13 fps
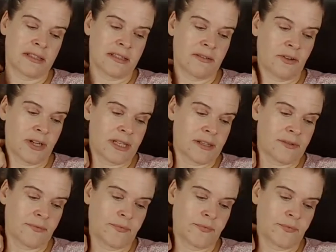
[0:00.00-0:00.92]
to it.
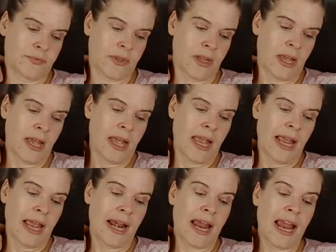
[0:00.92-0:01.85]

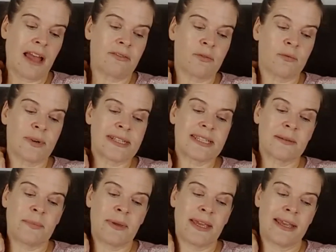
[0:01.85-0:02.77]
And I have a
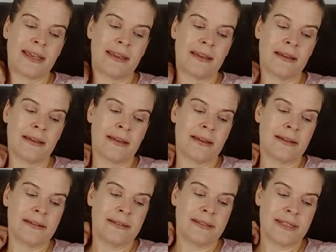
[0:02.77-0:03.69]
recipe
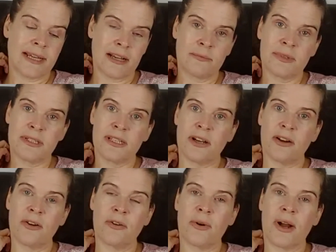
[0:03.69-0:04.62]
down
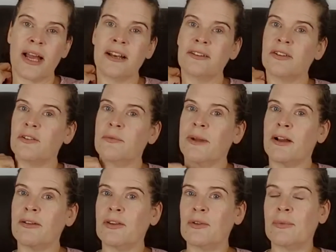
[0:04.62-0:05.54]
below. I don't know
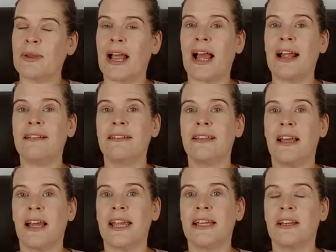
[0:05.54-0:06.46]
about you, but I
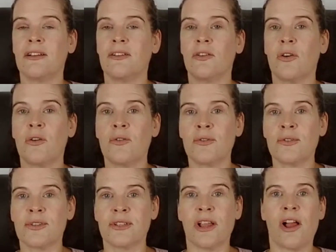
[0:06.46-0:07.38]
like
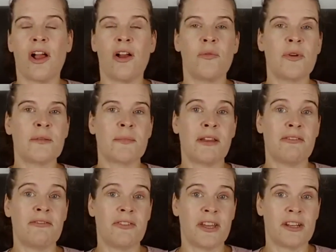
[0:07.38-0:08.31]
coleslaw with my
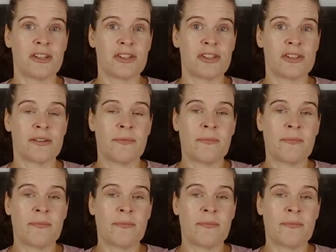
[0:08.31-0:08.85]
fish.